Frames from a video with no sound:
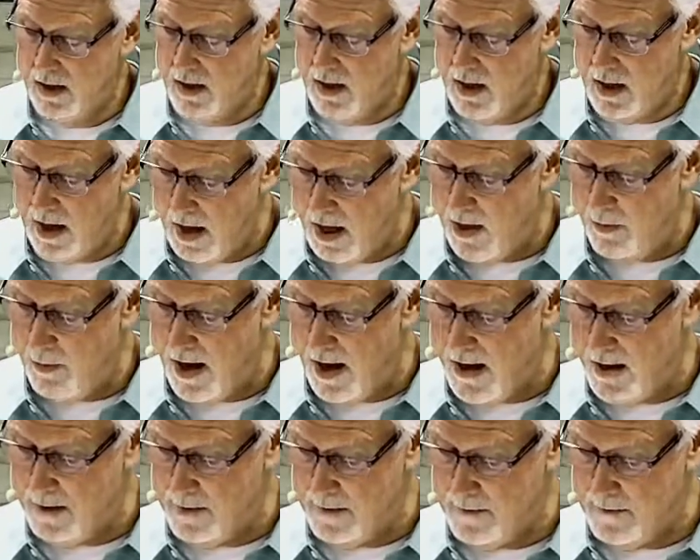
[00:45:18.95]

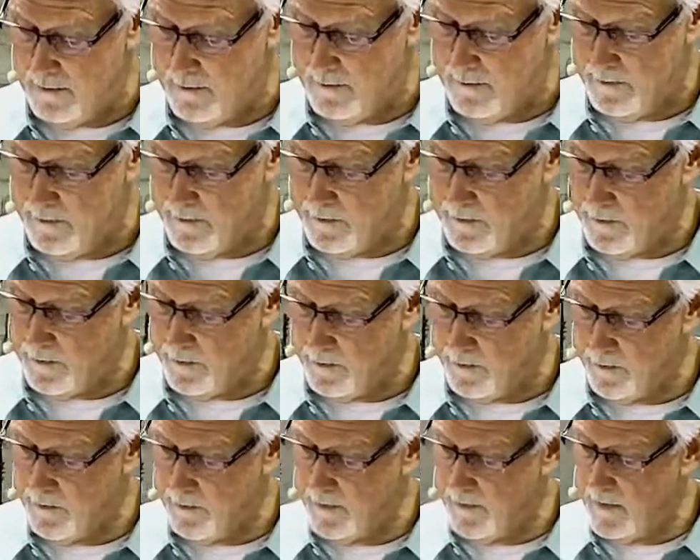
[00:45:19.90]
Amen.
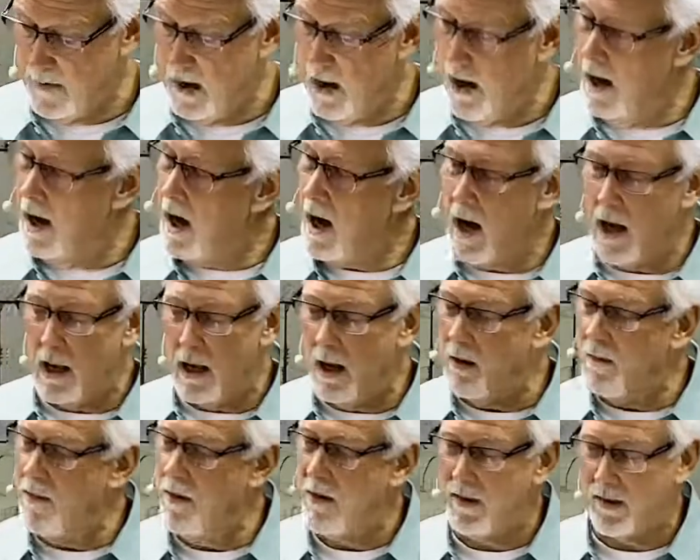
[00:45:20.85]
I
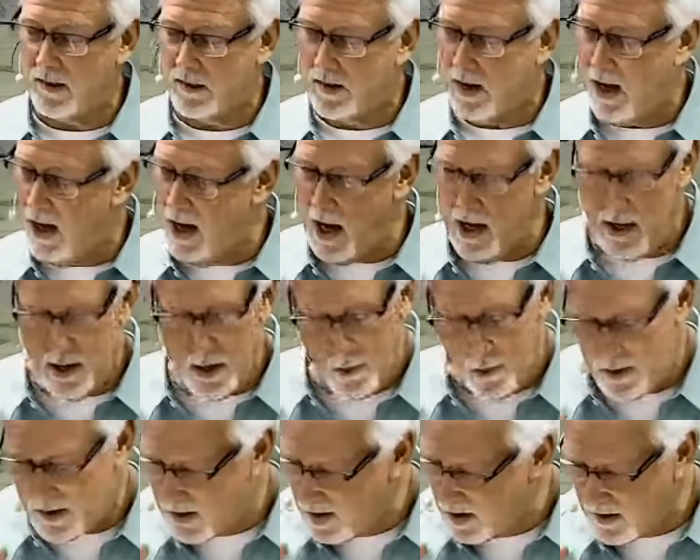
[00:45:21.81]
love this. I, I know
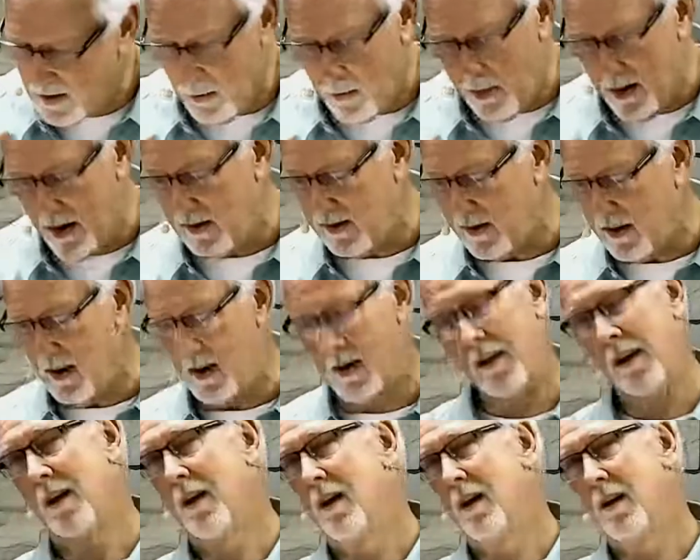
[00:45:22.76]
it's just a basic,
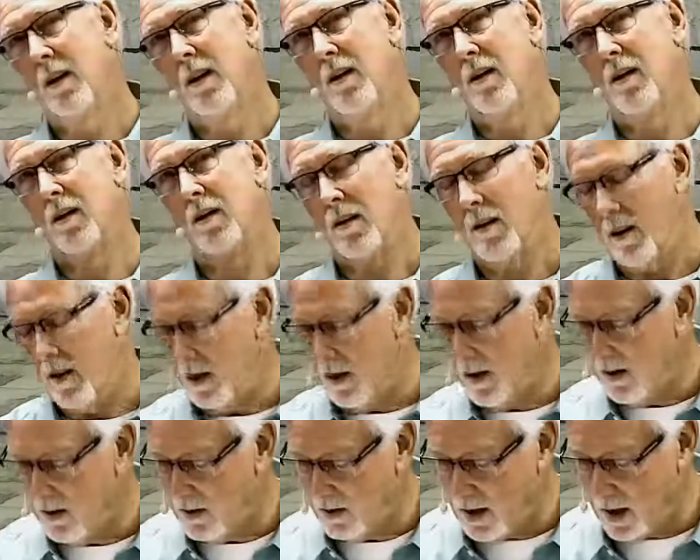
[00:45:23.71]
you
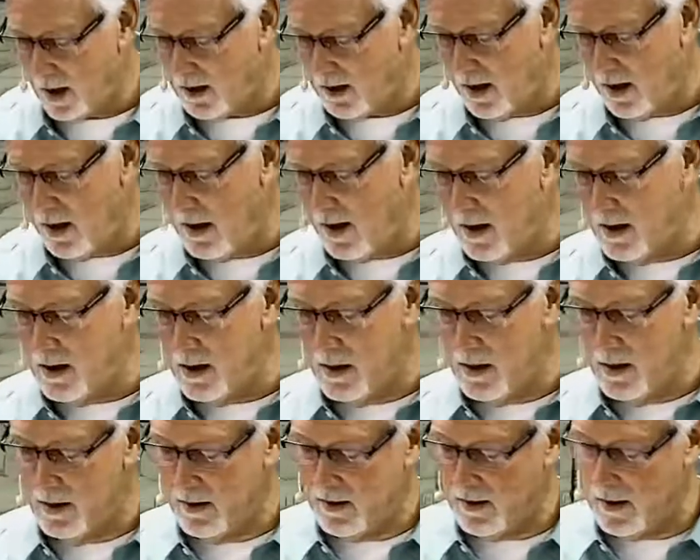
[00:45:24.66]
know, talk to you
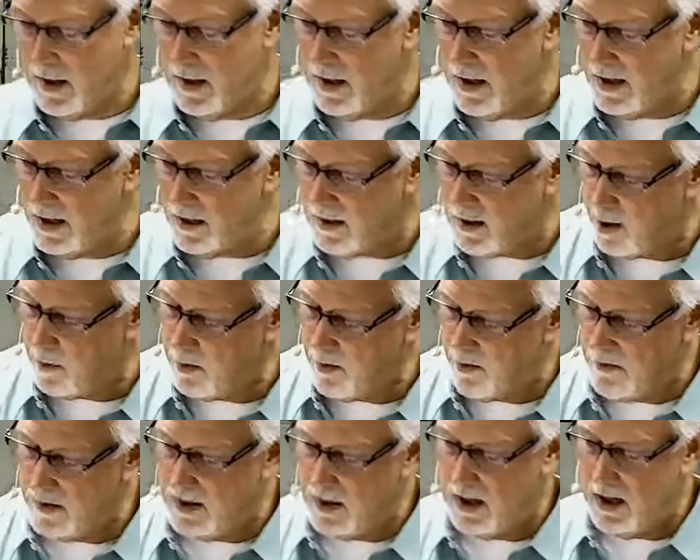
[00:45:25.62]
later, see you later type
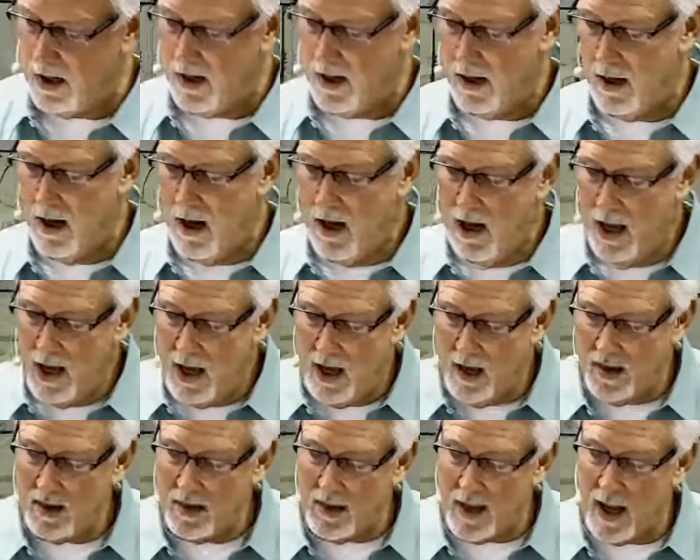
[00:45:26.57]
of a thing.
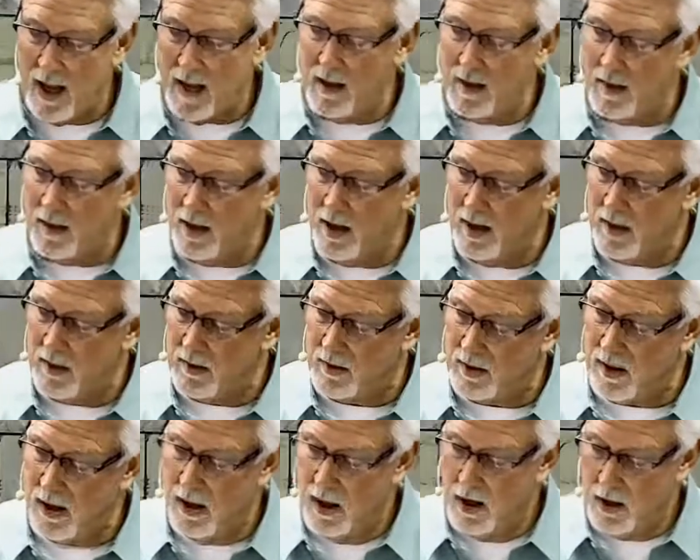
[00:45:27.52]
He sends
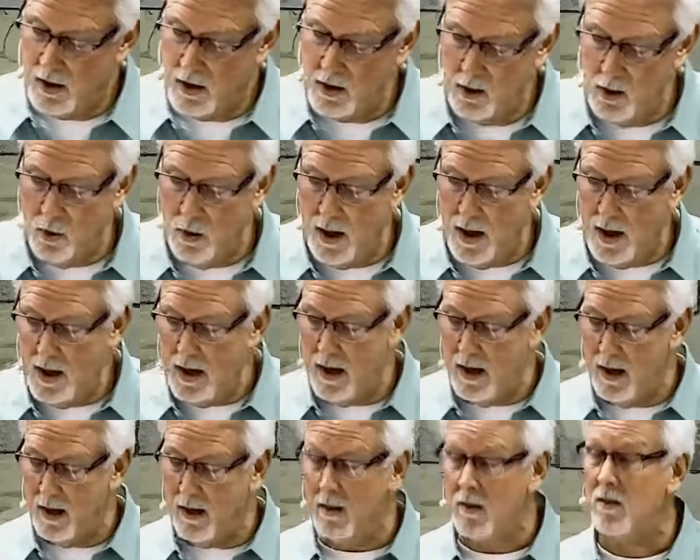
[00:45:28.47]
his
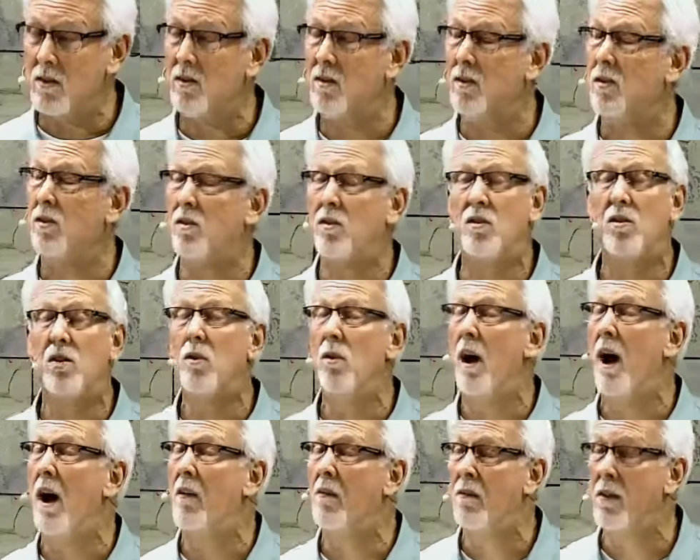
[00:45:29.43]
greetings to
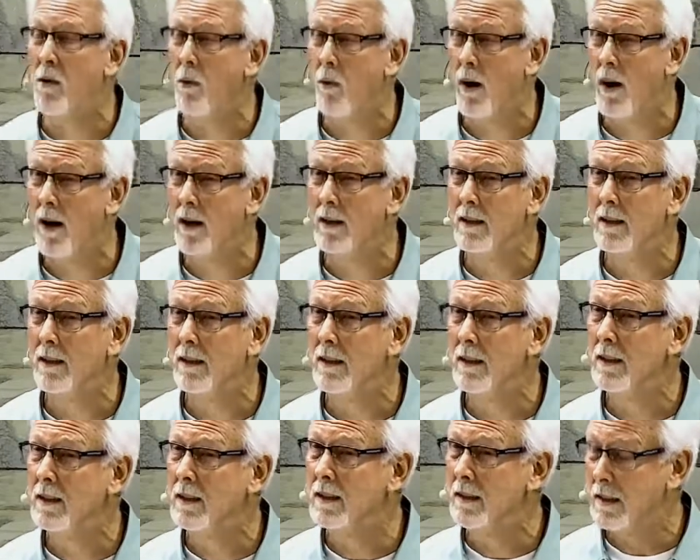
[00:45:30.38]
everyone.
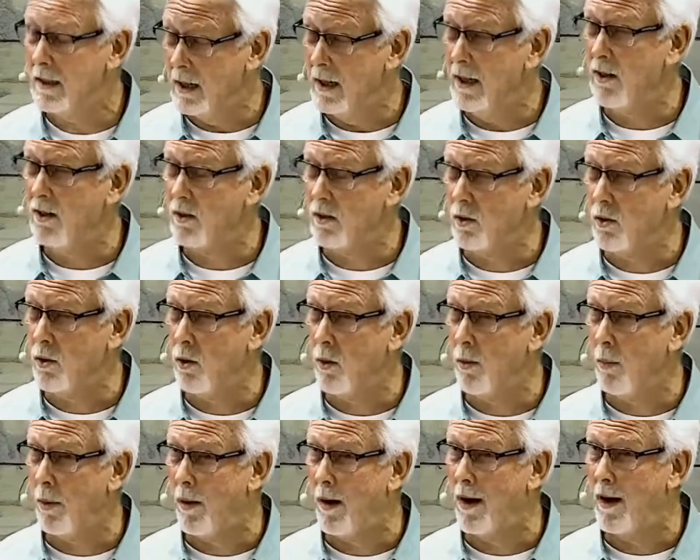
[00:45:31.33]
And here's the cool
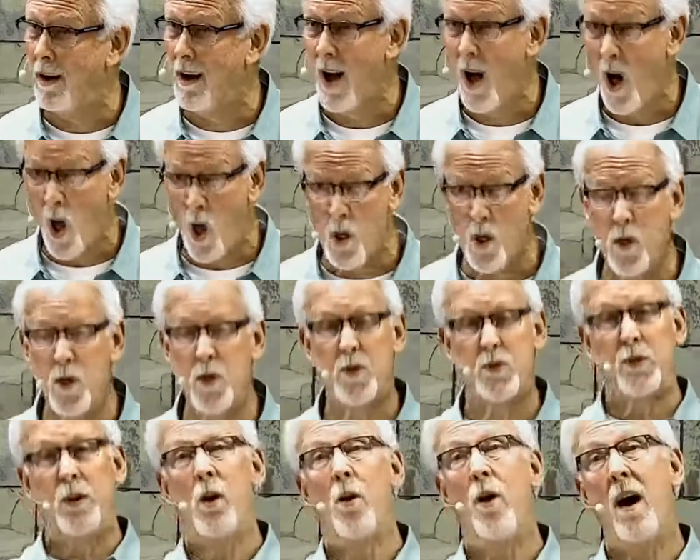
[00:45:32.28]
part
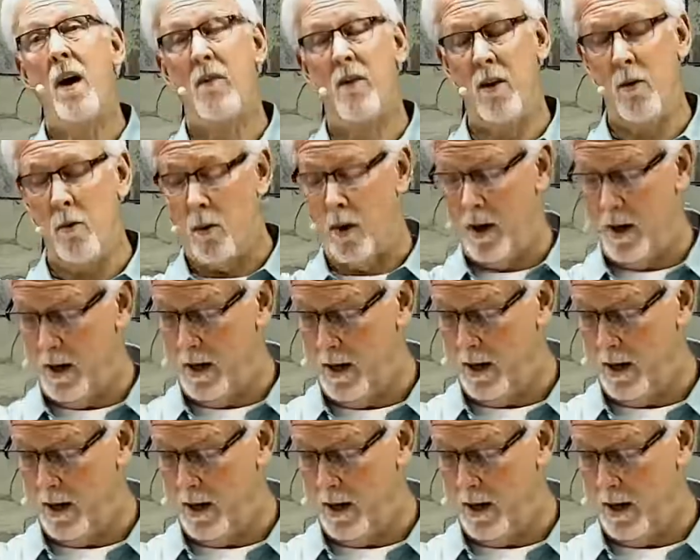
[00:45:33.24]
through everyone.